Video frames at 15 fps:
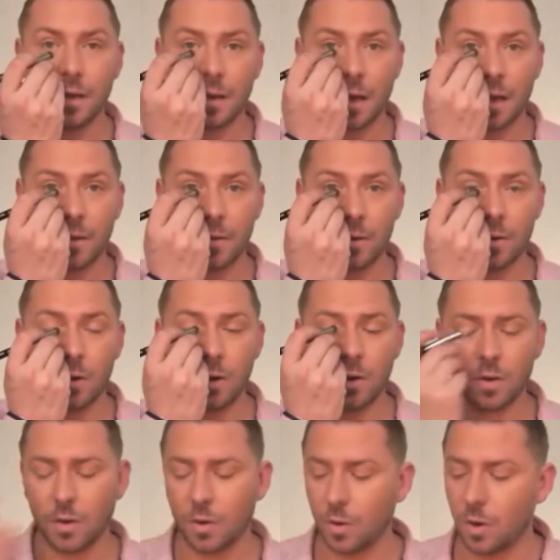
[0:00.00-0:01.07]
Now,
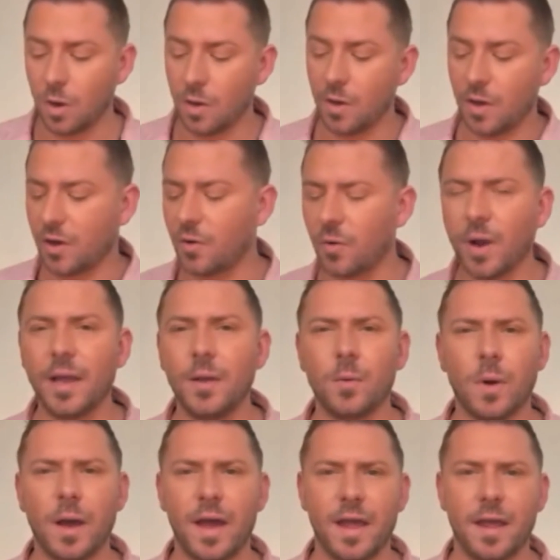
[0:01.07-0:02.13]
a great
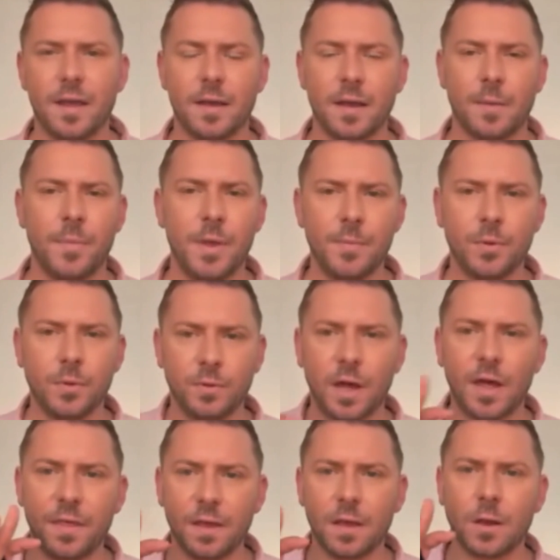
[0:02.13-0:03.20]
way, and
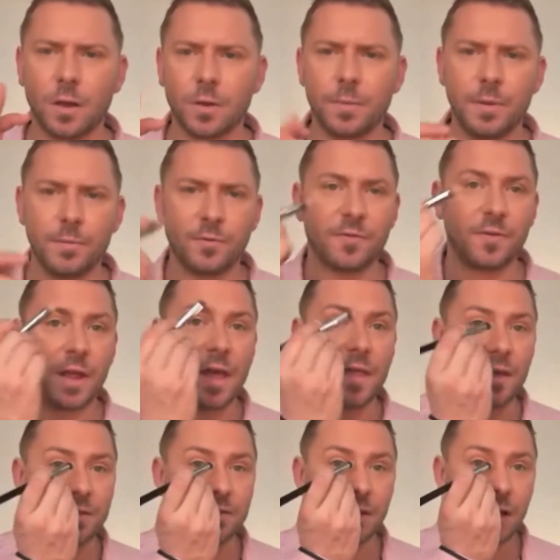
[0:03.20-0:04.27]
I think a lot of people
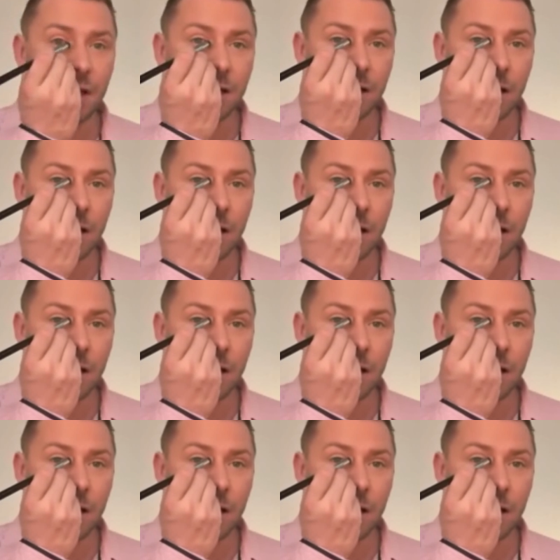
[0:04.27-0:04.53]
forget this,